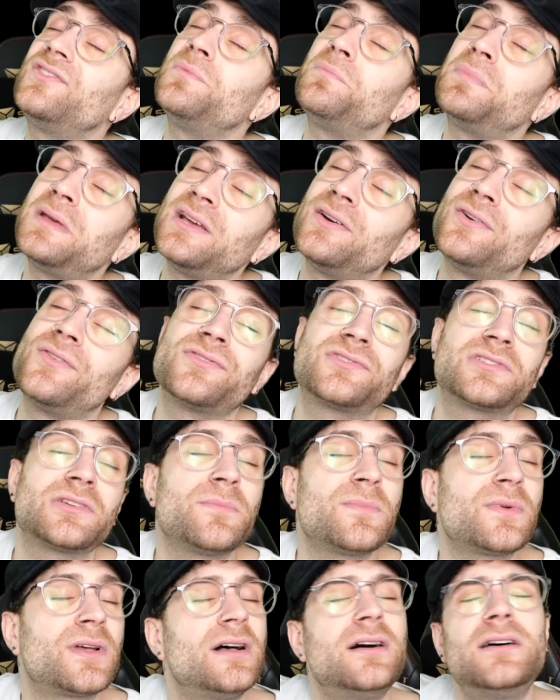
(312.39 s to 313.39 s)
to be on
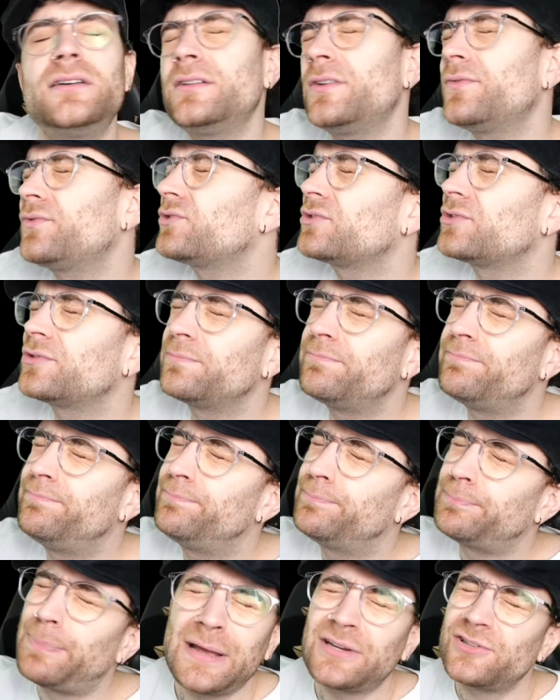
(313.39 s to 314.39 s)
some kind of
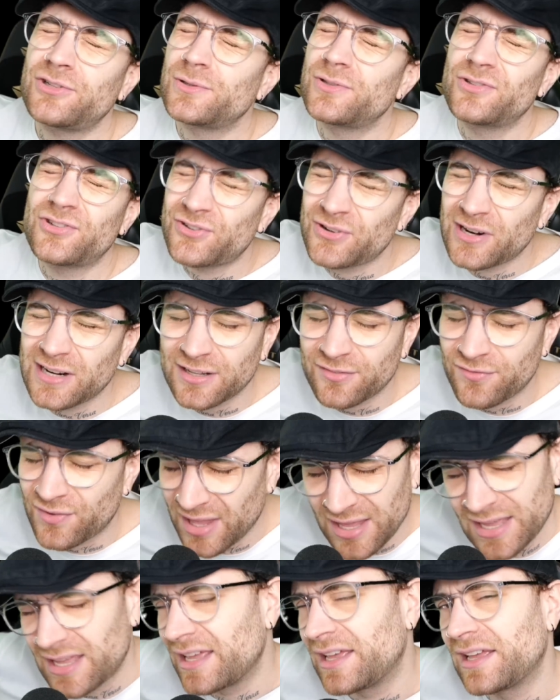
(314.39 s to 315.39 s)
special strength
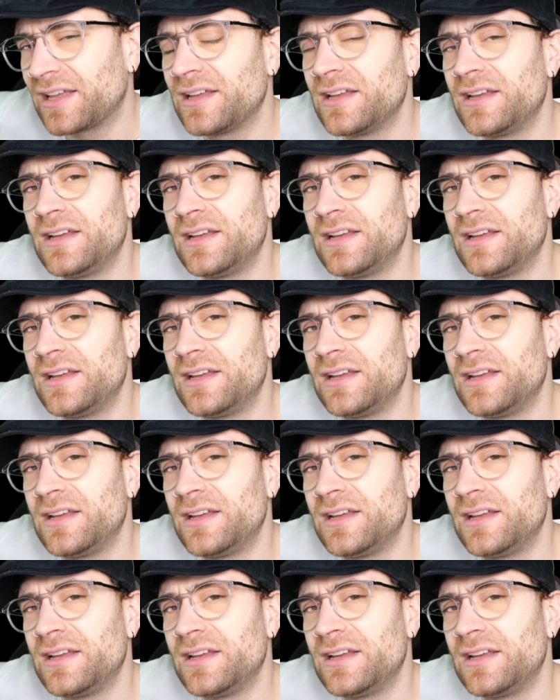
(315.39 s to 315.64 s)
gear